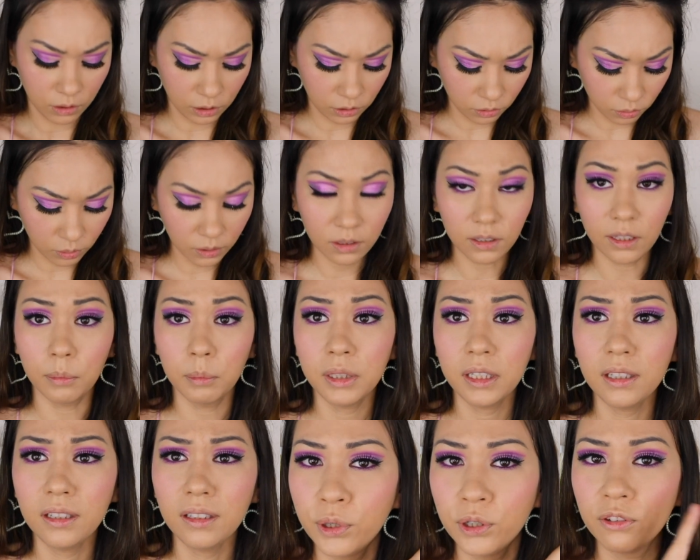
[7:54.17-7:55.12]
Okay, you know what? Let
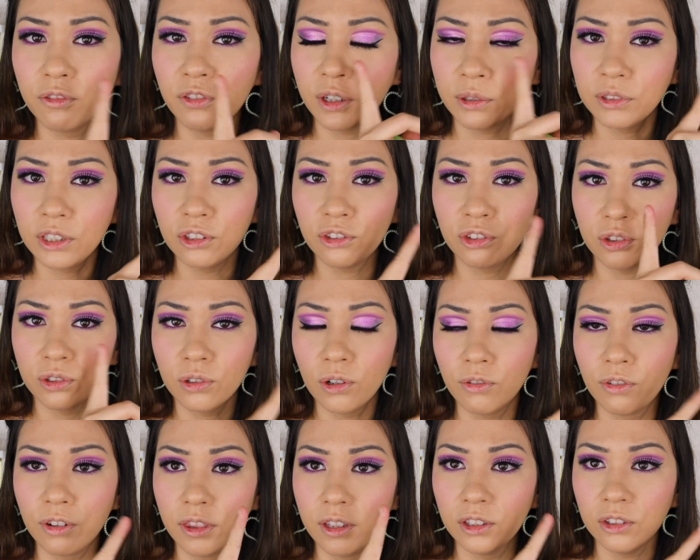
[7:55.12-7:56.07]
me put foundation
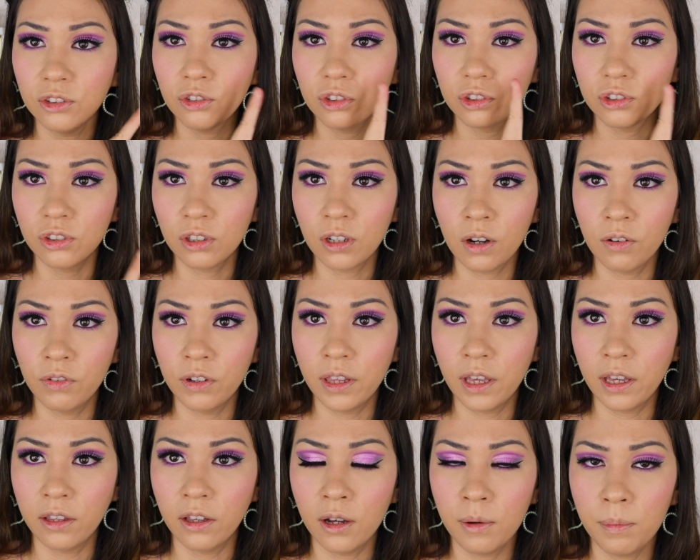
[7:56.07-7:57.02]
over this just to cover
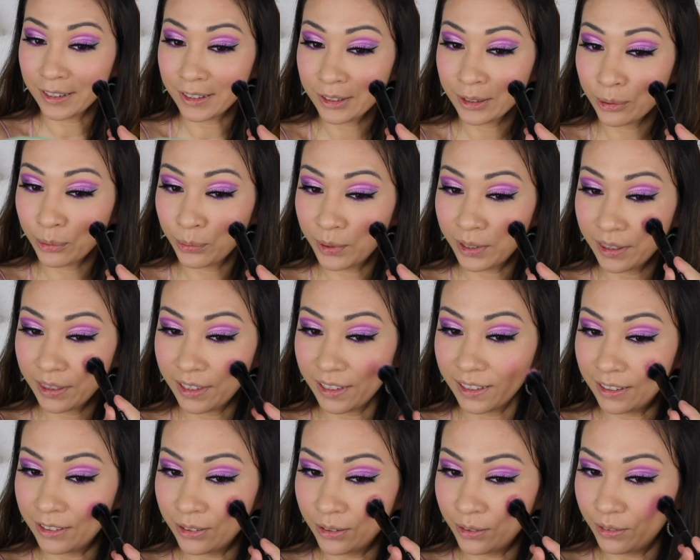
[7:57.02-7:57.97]
that up. That's the one thing
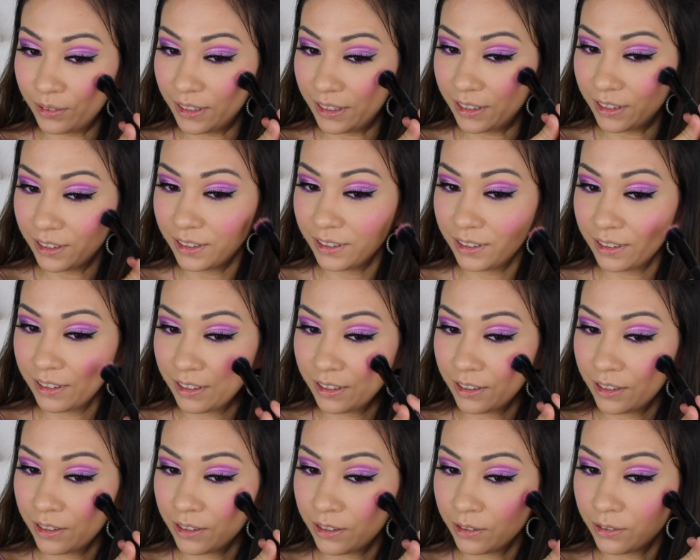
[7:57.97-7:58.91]
I don't like
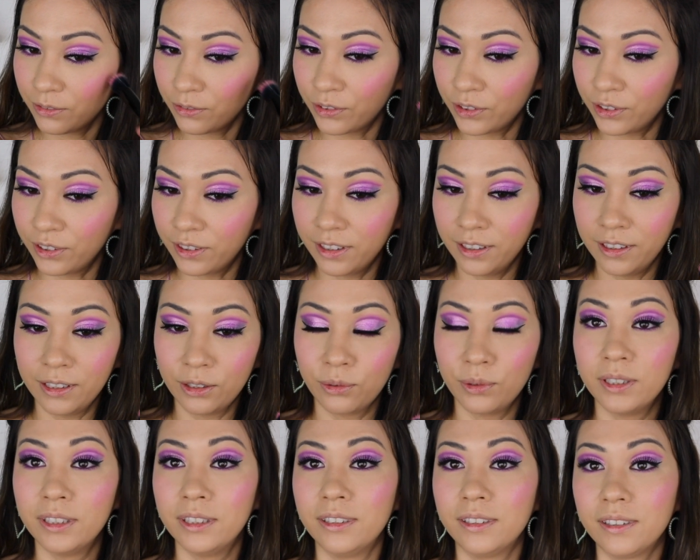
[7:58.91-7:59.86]
for the
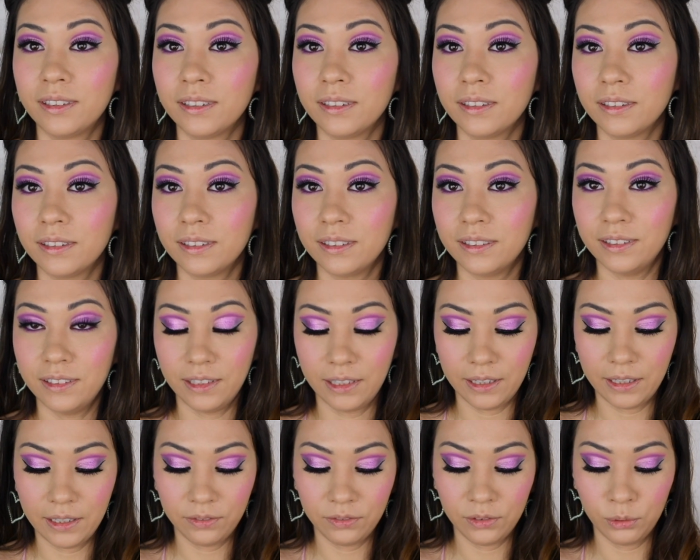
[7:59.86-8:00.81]
liquids. Yeah,
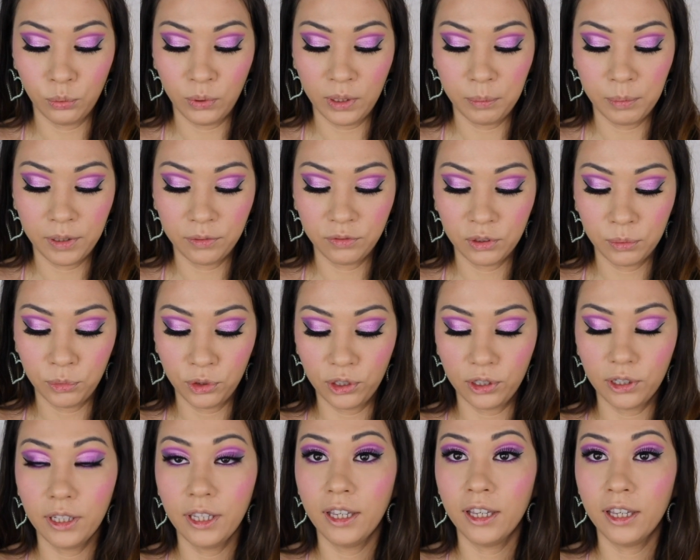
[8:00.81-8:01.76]
I have to wipe off some
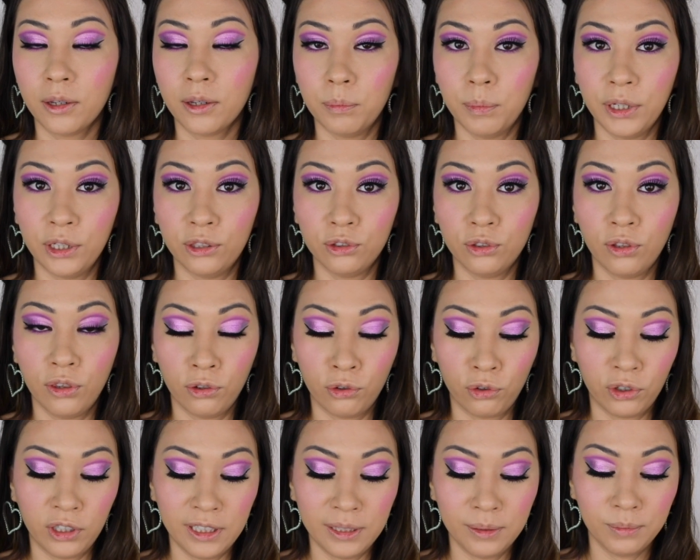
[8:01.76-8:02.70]
more compared to the
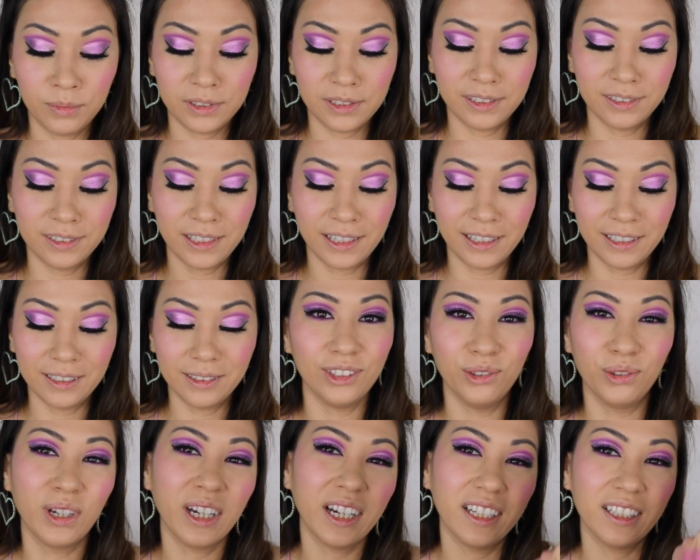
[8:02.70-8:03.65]
creams, is that
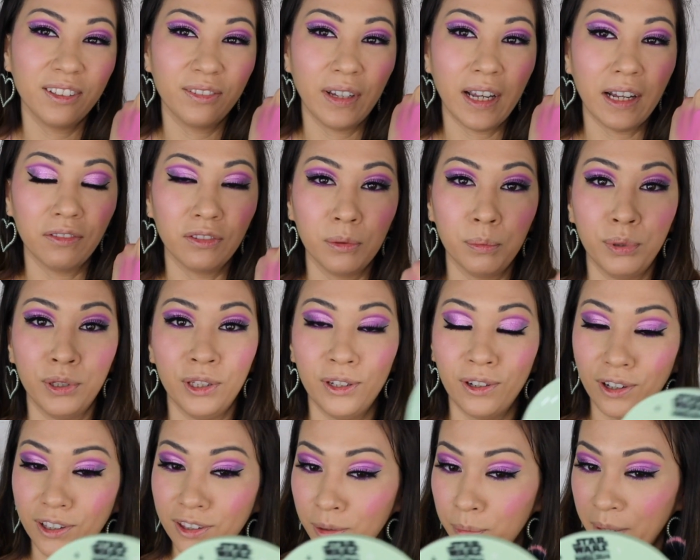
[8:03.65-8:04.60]
you kind of have to put it
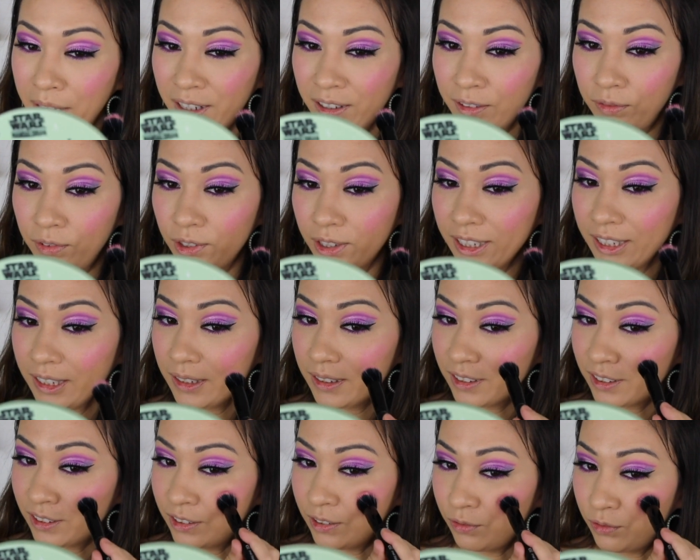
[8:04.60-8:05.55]
on the back of your hand,
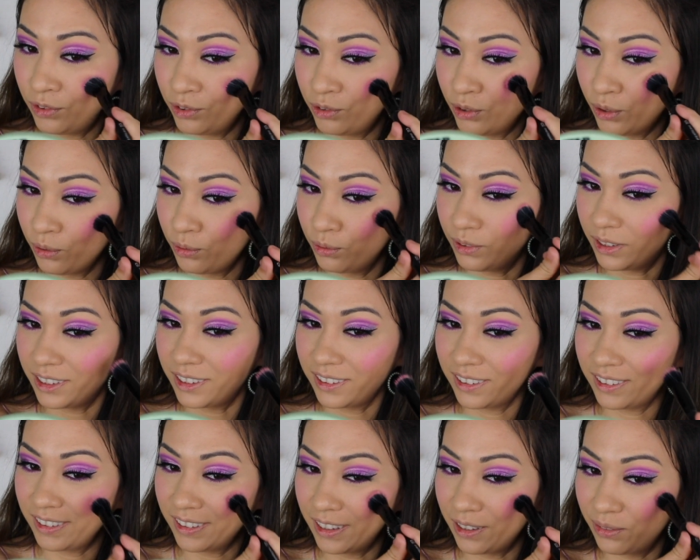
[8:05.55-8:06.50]
because if you don't, like, it
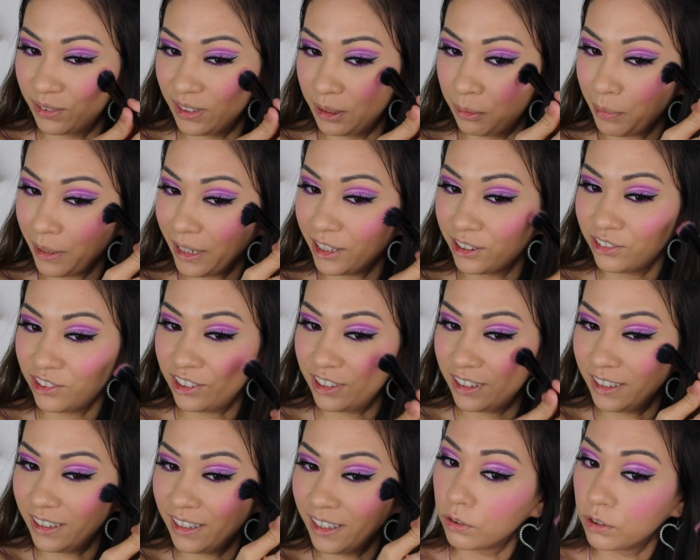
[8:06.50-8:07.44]
can get really
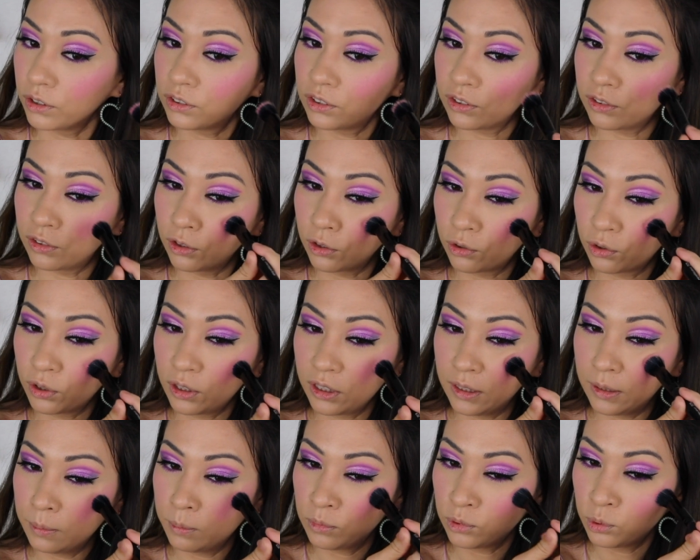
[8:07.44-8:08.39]
patchy, versus the
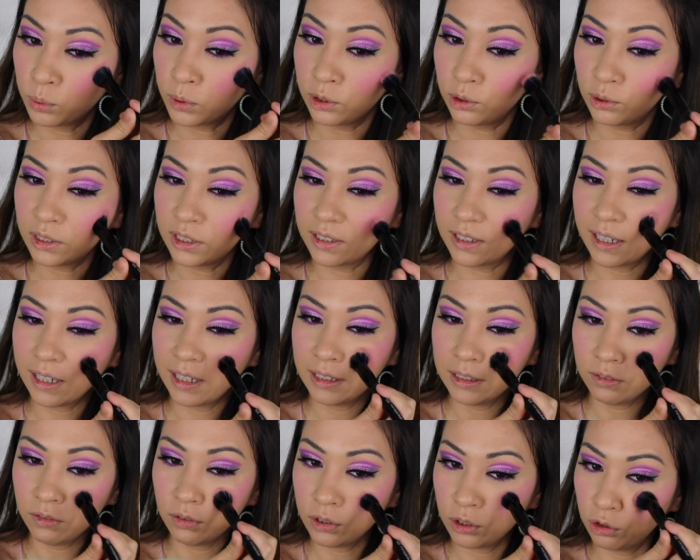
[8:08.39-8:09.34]
creams where you can
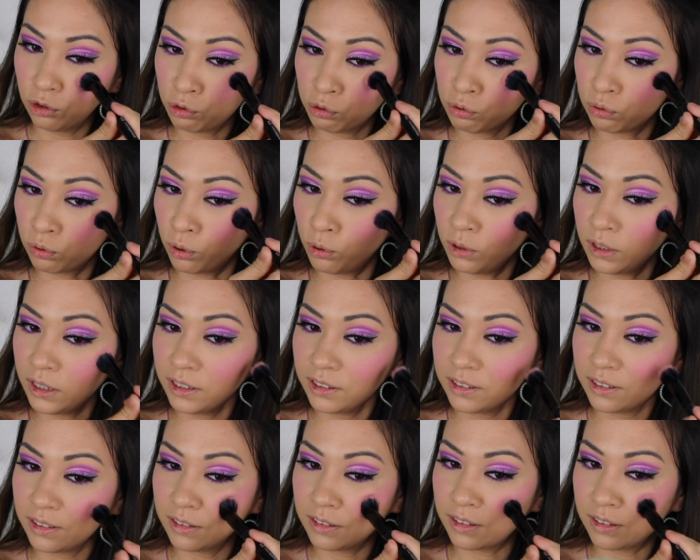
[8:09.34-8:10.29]
kind of control it
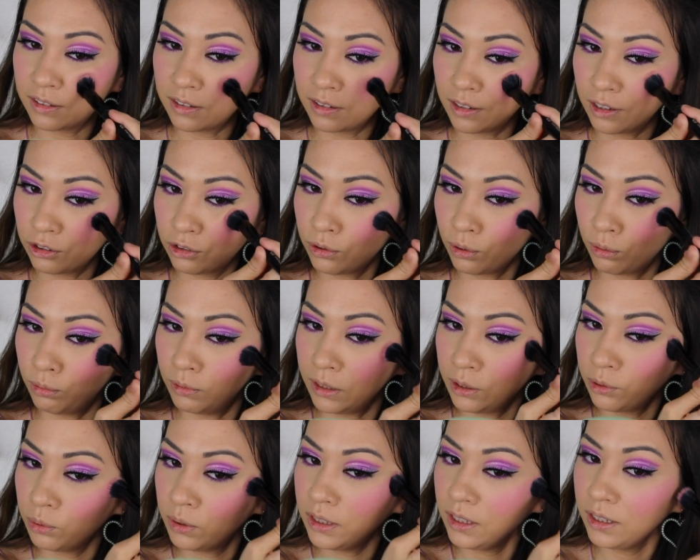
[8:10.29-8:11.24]
since it's not so
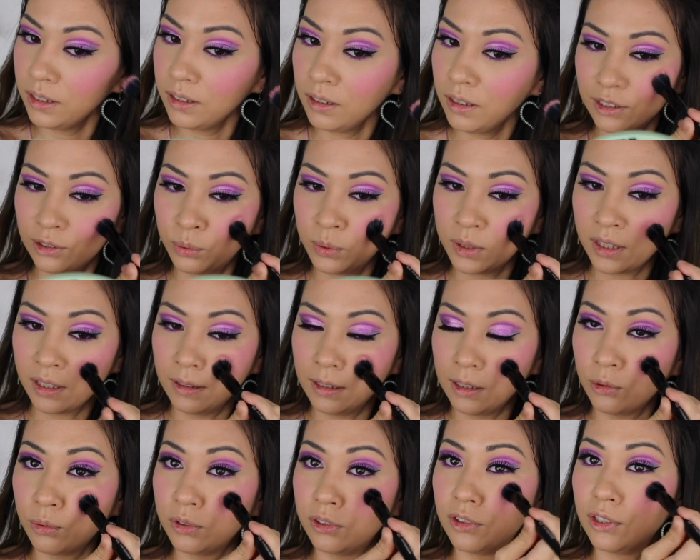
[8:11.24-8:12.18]
liquidy, because with the
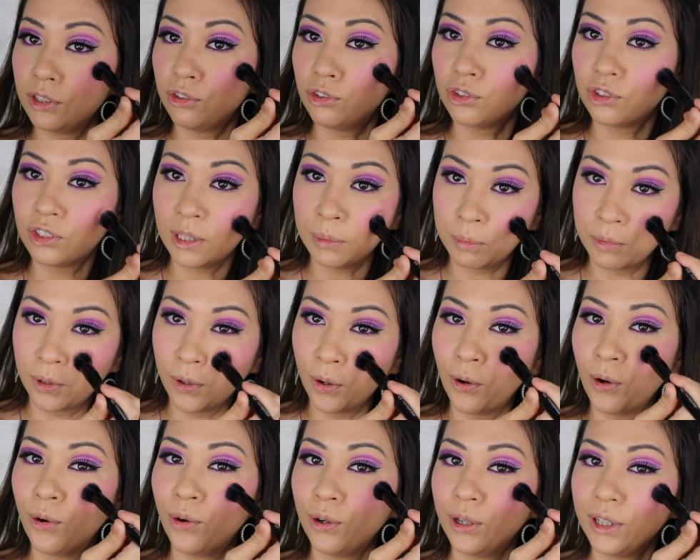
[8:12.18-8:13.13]
liquids they just keep
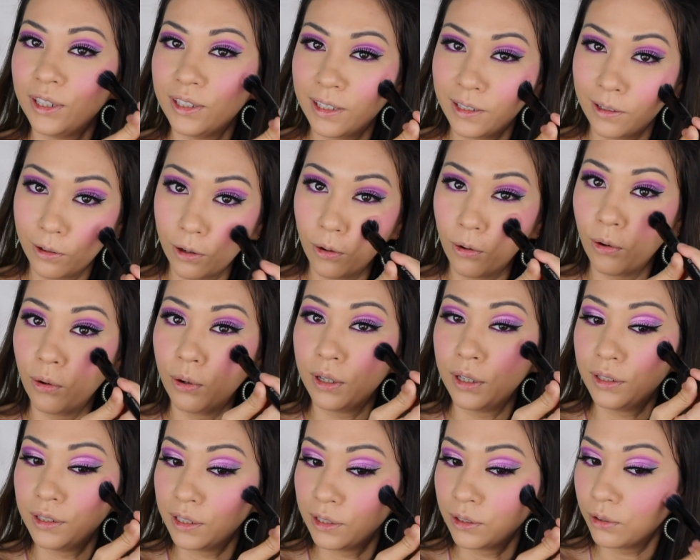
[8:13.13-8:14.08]
going and
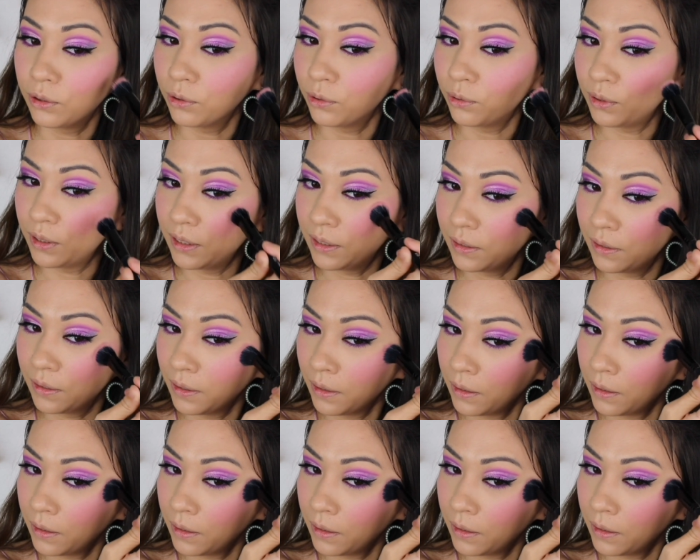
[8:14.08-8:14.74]
going and going.